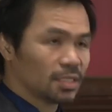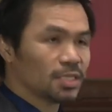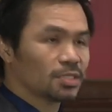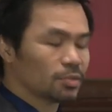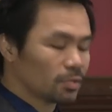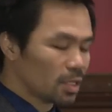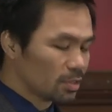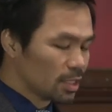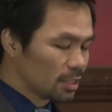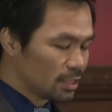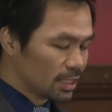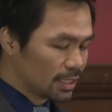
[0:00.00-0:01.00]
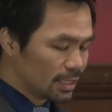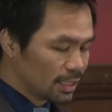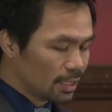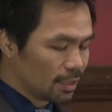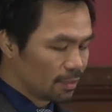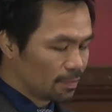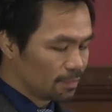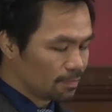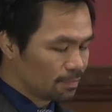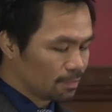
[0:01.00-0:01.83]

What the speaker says: Since 2016,